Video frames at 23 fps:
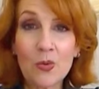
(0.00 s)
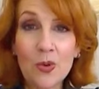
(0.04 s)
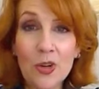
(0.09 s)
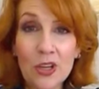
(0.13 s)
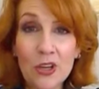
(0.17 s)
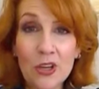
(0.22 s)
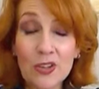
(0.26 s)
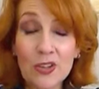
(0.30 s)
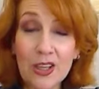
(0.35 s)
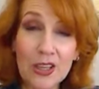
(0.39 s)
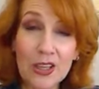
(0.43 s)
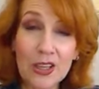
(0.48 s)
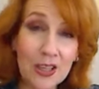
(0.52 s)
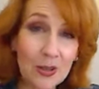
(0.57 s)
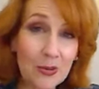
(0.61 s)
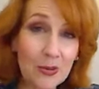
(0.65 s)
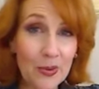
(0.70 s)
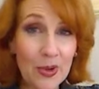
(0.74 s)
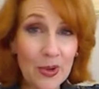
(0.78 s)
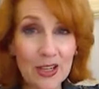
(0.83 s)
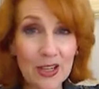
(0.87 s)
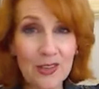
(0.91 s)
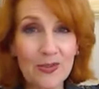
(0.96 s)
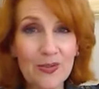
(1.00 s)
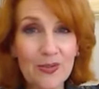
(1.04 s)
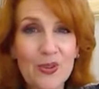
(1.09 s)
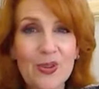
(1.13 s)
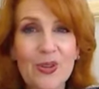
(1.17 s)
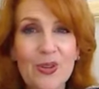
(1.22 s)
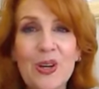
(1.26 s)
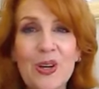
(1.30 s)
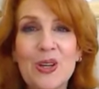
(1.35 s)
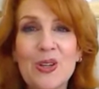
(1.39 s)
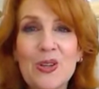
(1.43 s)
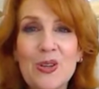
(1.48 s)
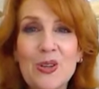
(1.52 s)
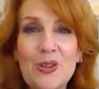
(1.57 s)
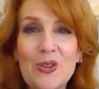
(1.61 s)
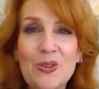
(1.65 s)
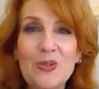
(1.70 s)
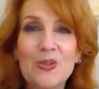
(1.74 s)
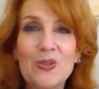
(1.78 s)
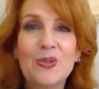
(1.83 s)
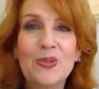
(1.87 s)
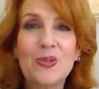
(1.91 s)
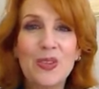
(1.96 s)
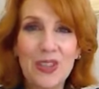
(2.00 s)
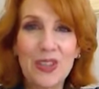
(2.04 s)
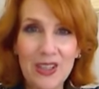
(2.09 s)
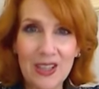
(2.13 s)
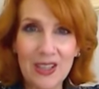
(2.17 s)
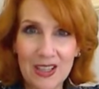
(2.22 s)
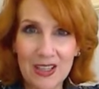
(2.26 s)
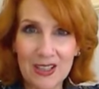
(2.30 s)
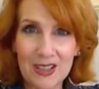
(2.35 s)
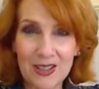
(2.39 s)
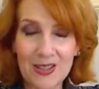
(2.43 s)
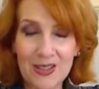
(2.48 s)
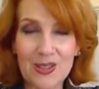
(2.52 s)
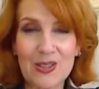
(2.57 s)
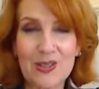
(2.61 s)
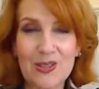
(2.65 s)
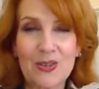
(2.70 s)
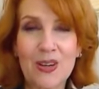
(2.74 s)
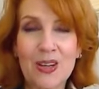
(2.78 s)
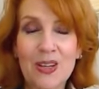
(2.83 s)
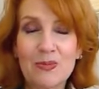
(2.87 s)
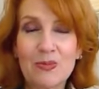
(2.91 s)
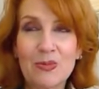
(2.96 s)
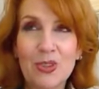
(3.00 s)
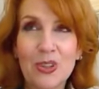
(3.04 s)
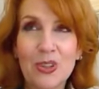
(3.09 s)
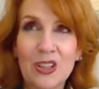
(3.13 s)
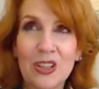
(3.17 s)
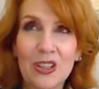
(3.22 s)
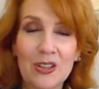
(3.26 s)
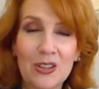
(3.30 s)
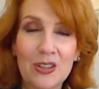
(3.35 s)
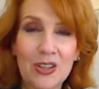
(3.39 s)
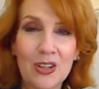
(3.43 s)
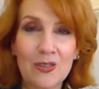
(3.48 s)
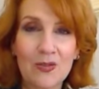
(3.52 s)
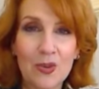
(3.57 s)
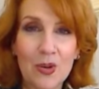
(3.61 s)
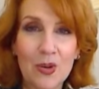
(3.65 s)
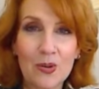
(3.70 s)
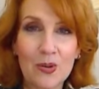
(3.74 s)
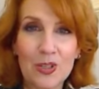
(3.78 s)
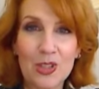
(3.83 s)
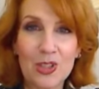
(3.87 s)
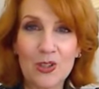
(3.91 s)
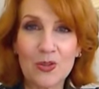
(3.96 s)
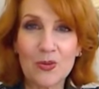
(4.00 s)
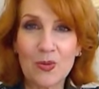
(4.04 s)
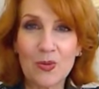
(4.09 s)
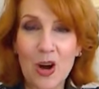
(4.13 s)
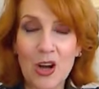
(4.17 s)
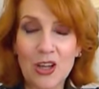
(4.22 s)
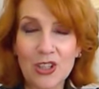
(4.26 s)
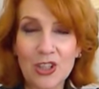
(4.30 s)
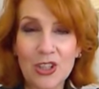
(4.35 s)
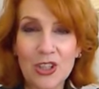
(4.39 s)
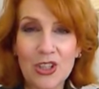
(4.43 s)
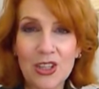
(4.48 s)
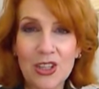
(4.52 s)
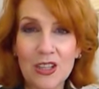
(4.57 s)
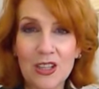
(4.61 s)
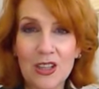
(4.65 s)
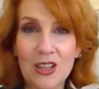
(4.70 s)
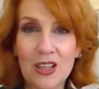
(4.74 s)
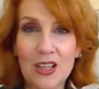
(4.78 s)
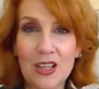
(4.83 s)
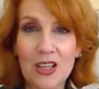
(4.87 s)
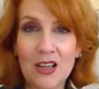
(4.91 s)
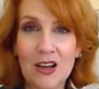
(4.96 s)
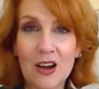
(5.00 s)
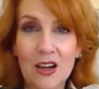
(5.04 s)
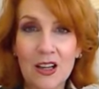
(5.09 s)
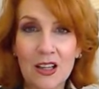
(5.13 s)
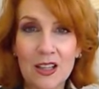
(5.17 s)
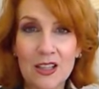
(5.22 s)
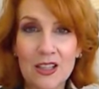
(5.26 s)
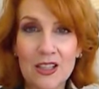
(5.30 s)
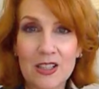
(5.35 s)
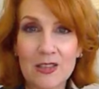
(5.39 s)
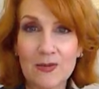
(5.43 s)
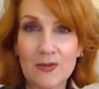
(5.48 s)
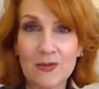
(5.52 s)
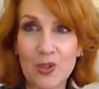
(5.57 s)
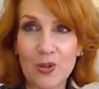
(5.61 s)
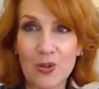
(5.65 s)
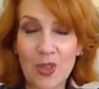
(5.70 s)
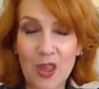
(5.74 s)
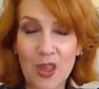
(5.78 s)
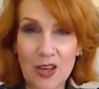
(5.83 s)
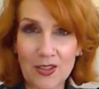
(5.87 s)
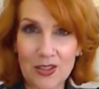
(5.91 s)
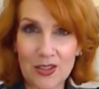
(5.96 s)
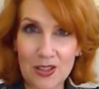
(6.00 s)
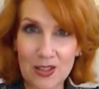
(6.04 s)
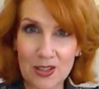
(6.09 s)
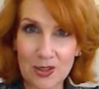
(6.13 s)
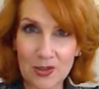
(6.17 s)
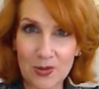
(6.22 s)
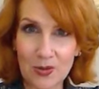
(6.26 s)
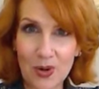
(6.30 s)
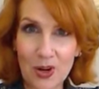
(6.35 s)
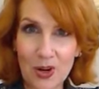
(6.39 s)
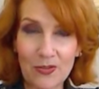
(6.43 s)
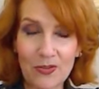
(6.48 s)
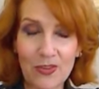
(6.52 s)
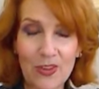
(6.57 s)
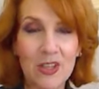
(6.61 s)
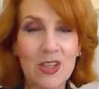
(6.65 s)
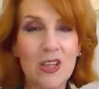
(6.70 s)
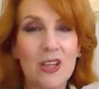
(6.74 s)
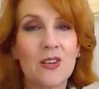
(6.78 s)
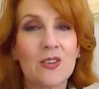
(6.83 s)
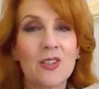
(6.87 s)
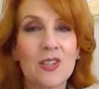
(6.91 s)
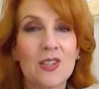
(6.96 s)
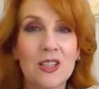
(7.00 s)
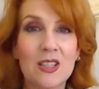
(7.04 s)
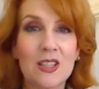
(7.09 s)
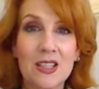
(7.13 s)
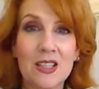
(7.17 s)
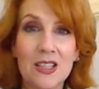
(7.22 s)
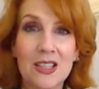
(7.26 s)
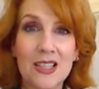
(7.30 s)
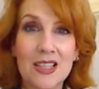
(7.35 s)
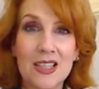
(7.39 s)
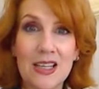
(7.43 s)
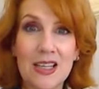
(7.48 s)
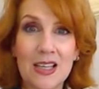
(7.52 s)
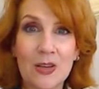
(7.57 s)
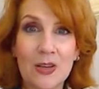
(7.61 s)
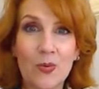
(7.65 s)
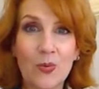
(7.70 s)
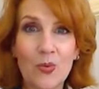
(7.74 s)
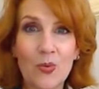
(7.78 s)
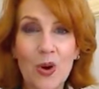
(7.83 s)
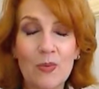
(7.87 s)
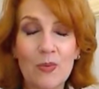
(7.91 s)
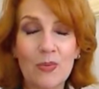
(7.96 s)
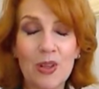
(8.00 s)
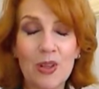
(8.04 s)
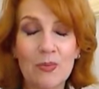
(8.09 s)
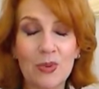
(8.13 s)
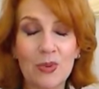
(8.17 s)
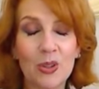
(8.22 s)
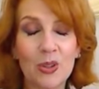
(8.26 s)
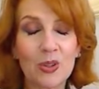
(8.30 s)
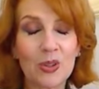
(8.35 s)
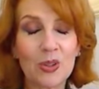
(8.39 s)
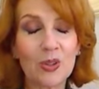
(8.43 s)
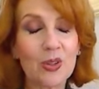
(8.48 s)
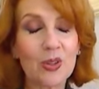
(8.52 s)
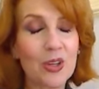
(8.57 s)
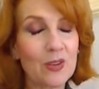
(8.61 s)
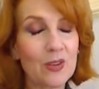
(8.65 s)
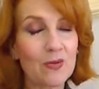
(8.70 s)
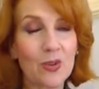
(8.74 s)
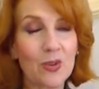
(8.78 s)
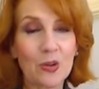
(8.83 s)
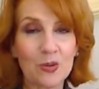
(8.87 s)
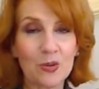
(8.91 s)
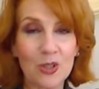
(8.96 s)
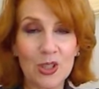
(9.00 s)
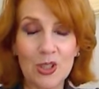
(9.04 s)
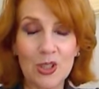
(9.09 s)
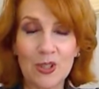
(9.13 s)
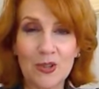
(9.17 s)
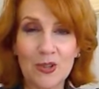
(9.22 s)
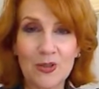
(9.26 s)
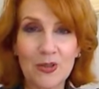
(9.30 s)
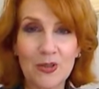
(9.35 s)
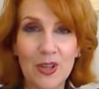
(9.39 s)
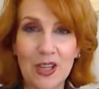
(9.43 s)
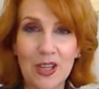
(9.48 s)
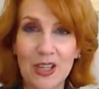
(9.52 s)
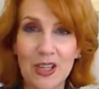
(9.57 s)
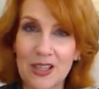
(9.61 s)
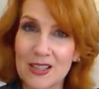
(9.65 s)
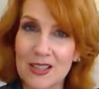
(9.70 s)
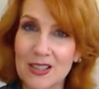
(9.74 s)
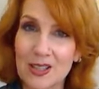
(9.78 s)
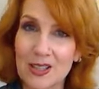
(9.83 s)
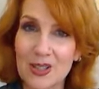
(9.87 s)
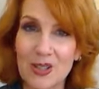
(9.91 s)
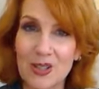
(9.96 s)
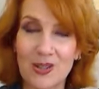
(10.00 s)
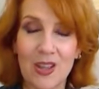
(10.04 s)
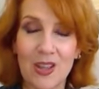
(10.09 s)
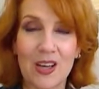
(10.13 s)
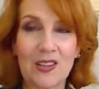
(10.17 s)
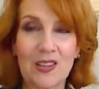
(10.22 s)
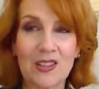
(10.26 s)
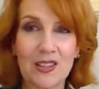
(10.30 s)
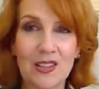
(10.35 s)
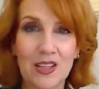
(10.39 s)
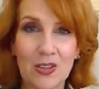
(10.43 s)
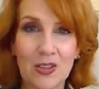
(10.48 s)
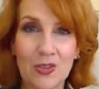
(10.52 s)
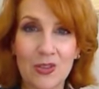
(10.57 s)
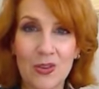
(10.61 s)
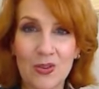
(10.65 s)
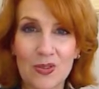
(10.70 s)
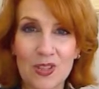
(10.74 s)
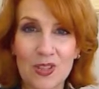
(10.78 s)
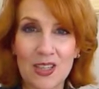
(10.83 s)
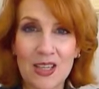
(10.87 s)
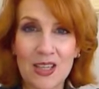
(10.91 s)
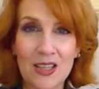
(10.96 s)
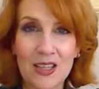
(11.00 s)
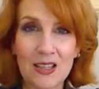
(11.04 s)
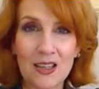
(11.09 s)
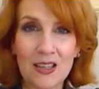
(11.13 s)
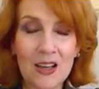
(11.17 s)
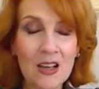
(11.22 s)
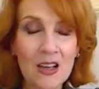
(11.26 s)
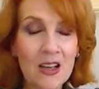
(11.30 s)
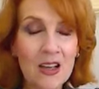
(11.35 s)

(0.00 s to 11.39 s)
We are getting ready for a new year, so I'm really looking forward to watching the highlights of 2012 videos and to seeing what people are looking forward to in 2013.